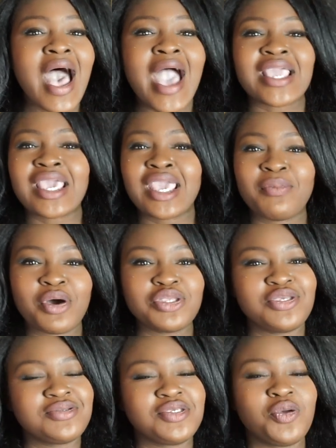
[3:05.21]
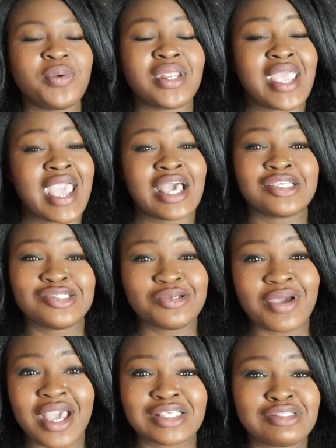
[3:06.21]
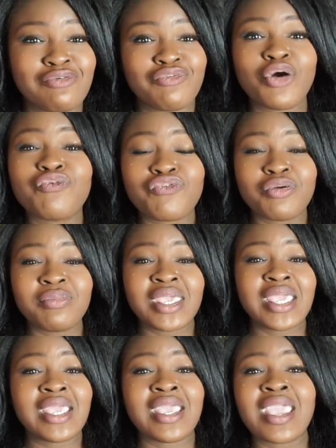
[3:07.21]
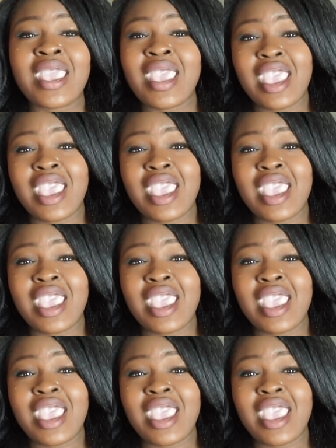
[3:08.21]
I came on YouTube and I asked you guys to vote for me